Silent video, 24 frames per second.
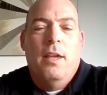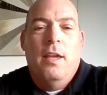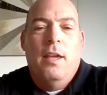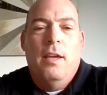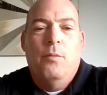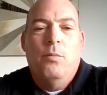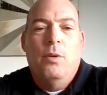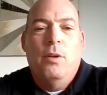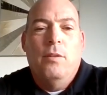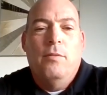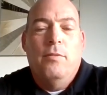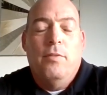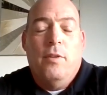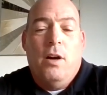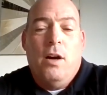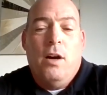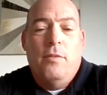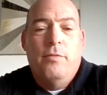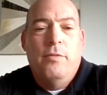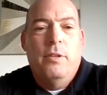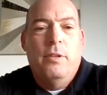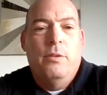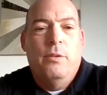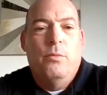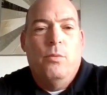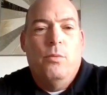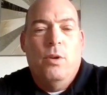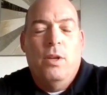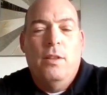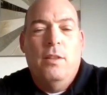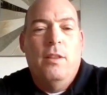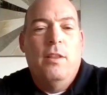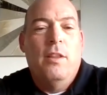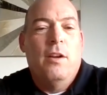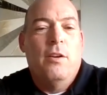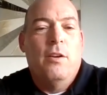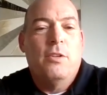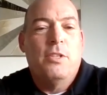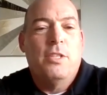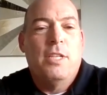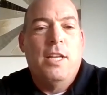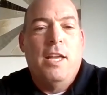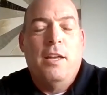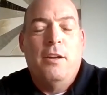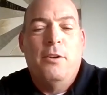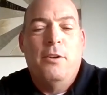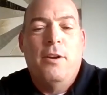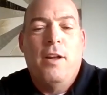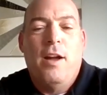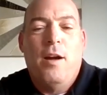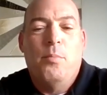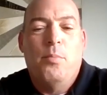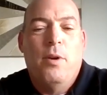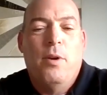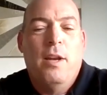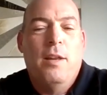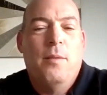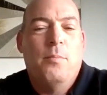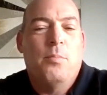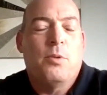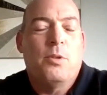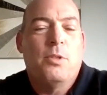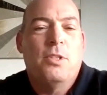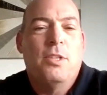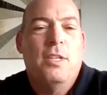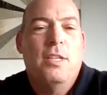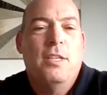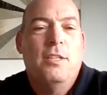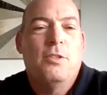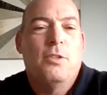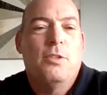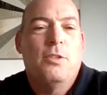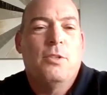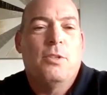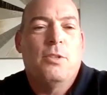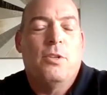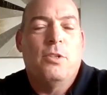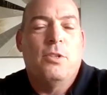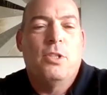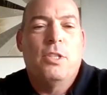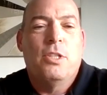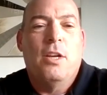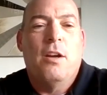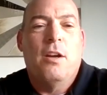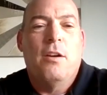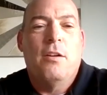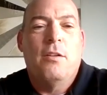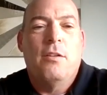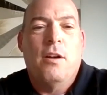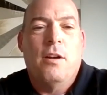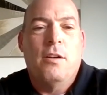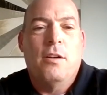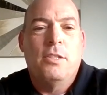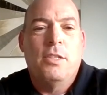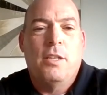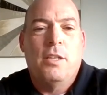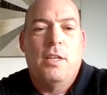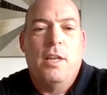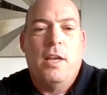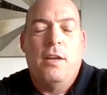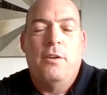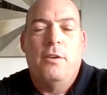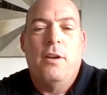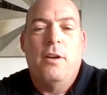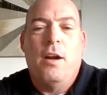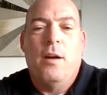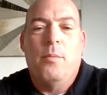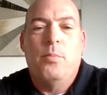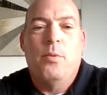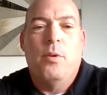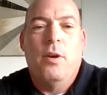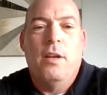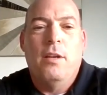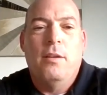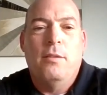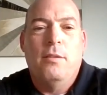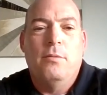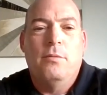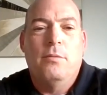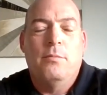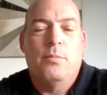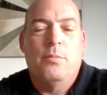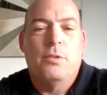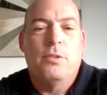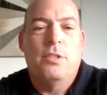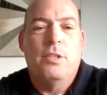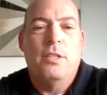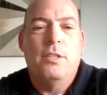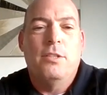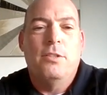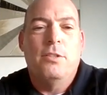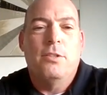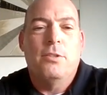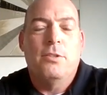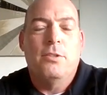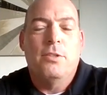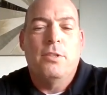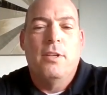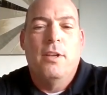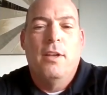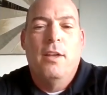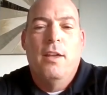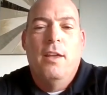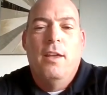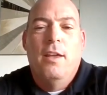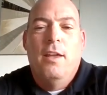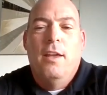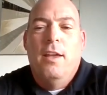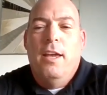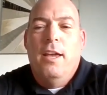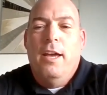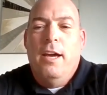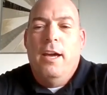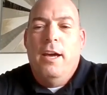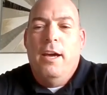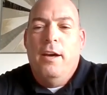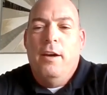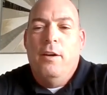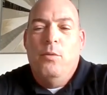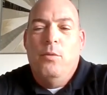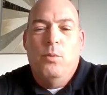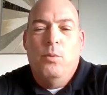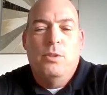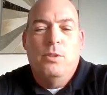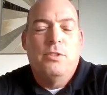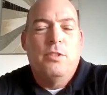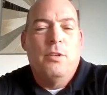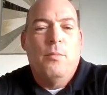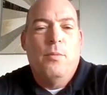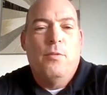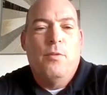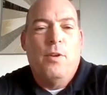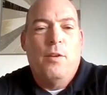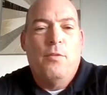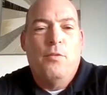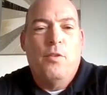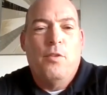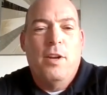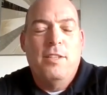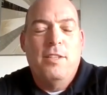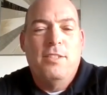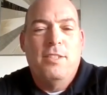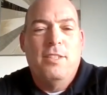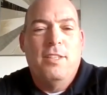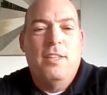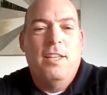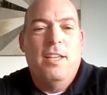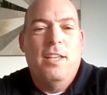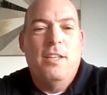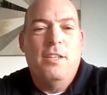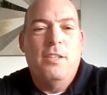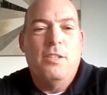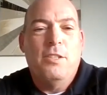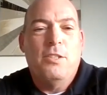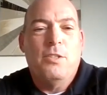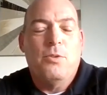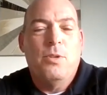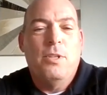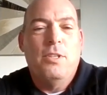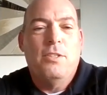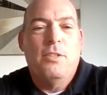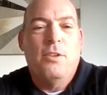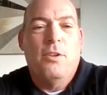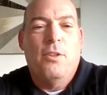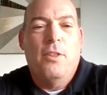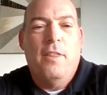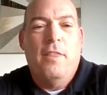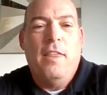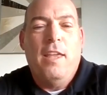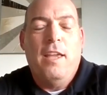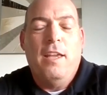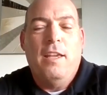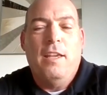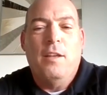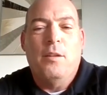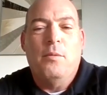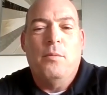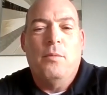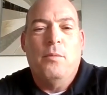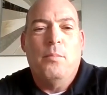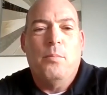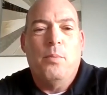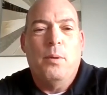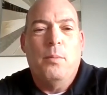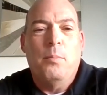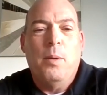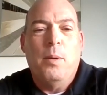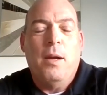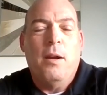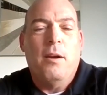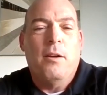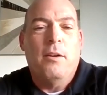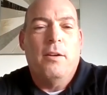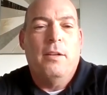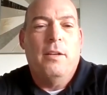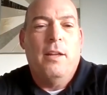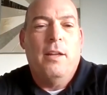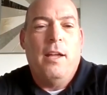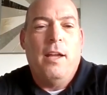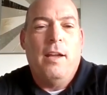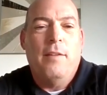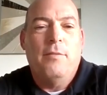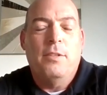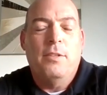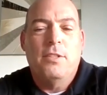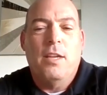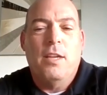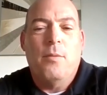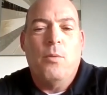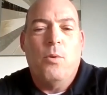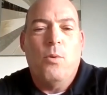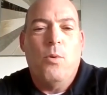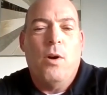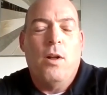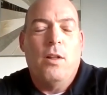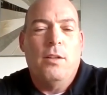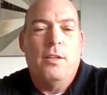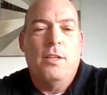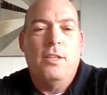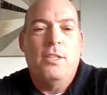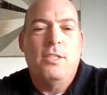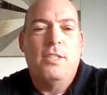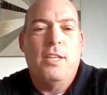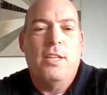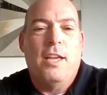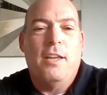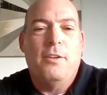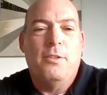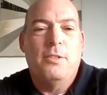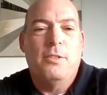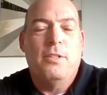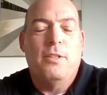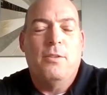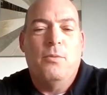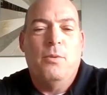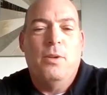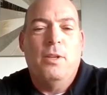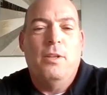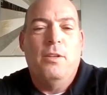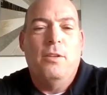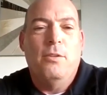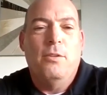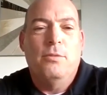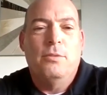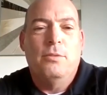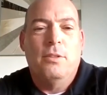And we've often written their standard operating procedures or shared our standard operating procedures with some of our friends in the industry so that they can prepare and have the same quality standards that we do.